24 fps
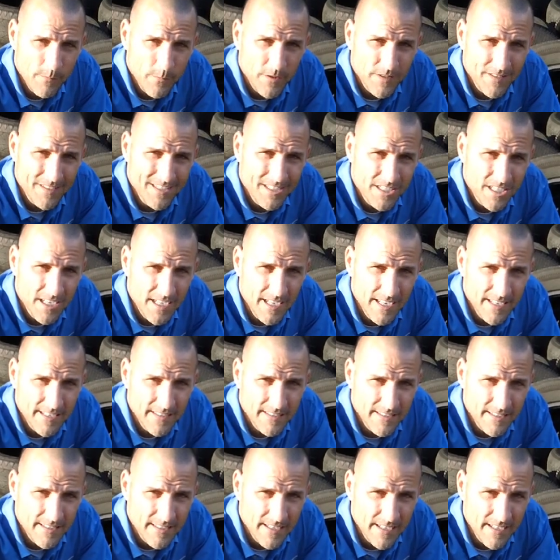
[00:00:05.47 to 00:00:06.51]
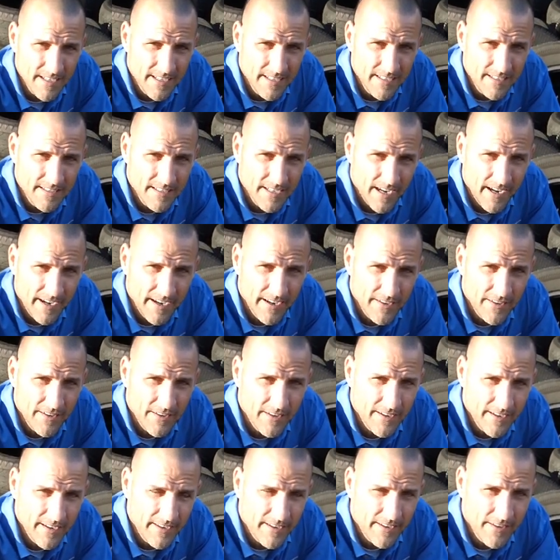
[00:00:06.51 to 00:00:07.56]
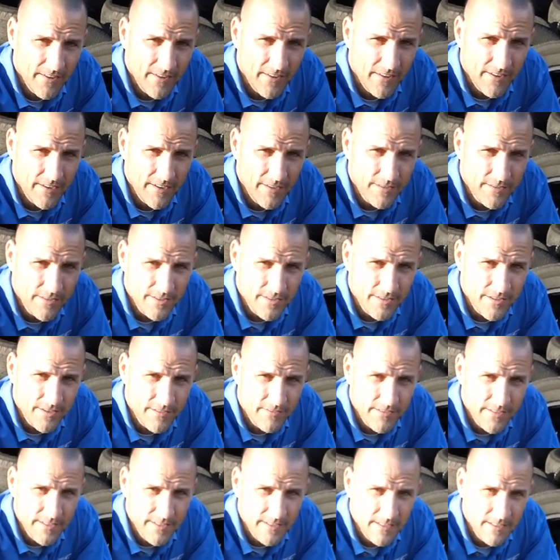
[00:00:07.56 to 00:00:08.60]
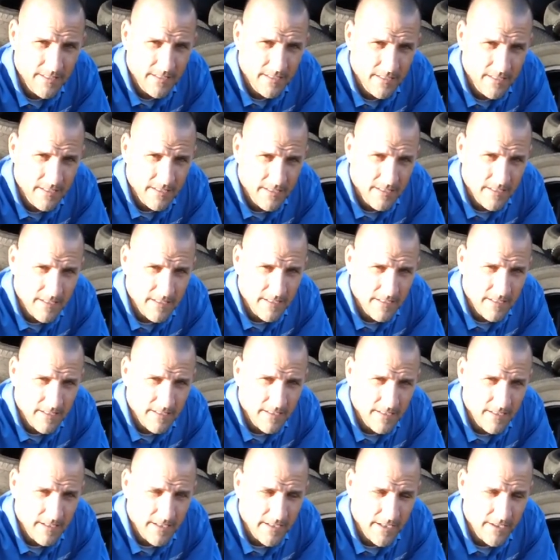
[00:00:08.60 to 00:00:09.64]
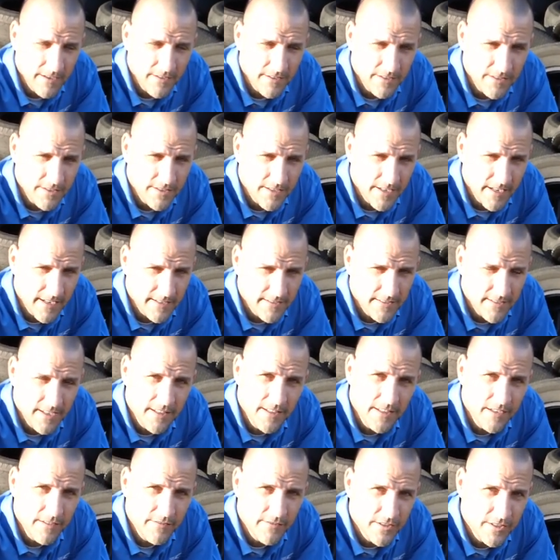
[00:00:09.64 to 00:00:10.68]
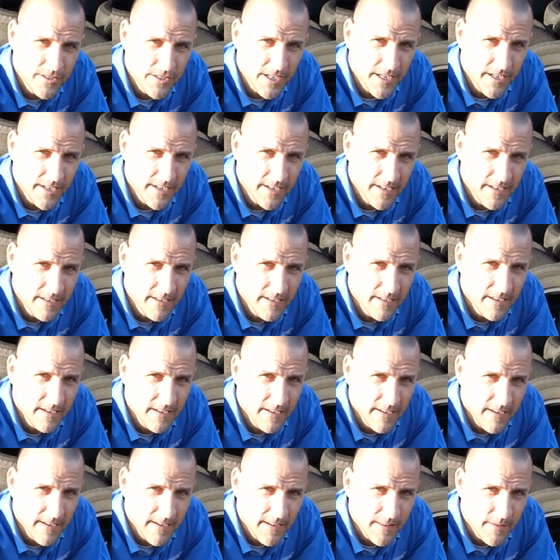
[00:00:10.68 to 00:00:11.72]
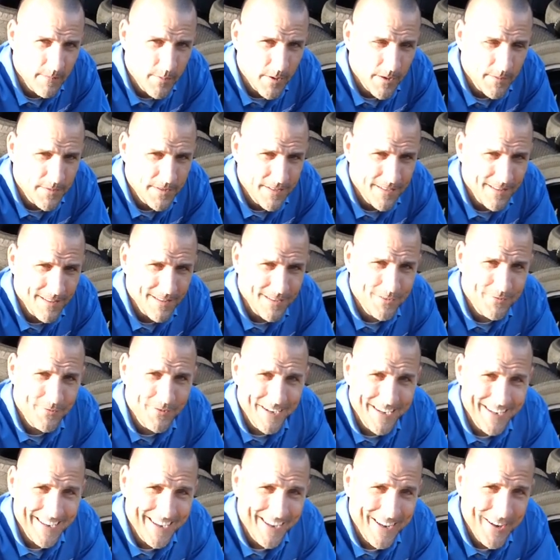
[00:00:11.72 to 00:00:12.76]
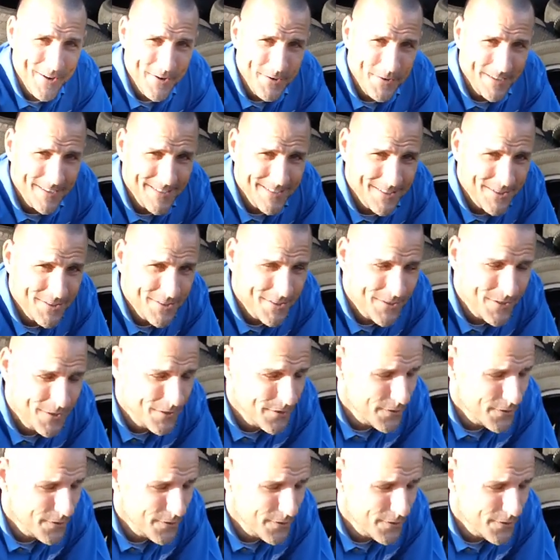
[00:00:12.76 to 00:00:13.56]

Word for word: with G and C Tire Auto Service here in Chantilly, Virginia. The purpose of this video is to